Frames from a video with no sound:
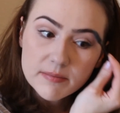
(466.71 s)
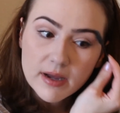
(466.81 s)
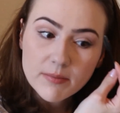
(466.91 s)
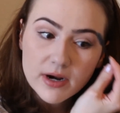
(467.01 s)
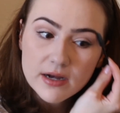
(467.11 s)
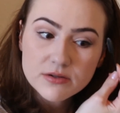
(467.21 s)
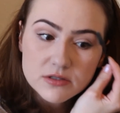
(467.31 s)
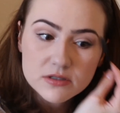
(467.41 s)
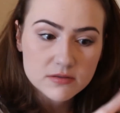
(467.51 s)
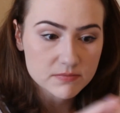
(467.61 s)
My
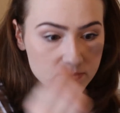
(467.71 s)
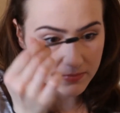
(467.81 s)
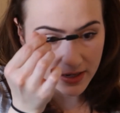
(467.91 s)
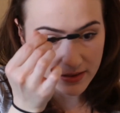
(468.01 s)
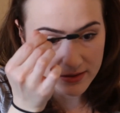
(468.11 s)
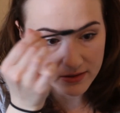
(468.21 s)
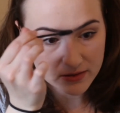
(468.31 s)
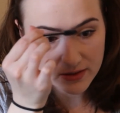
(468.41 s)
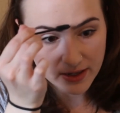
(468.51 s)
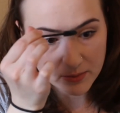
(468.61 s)
brows are, I
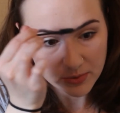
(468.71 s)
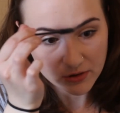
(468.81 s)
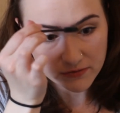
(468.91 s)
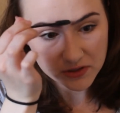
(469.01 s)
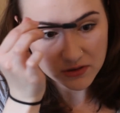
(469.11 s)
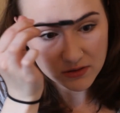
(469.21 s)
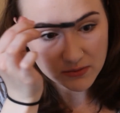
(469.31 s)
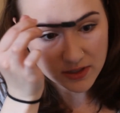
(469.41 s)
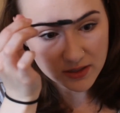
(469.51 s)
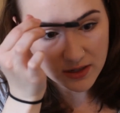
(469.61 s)
think, kind of perfect the
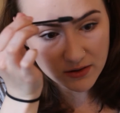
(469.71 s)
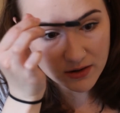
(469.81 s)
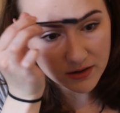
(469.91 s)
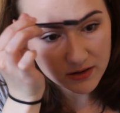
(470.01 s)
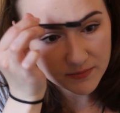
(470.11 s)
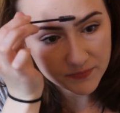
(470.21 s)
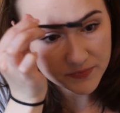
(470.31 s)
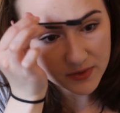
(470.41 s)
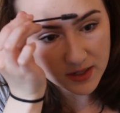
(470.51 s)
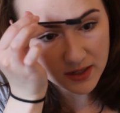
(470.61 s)
way they are.
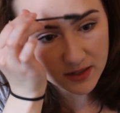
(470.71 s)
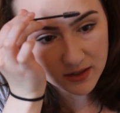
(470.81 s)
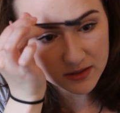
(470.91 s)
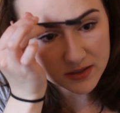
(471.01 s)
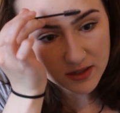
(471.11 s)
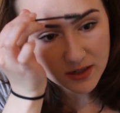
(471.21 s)
And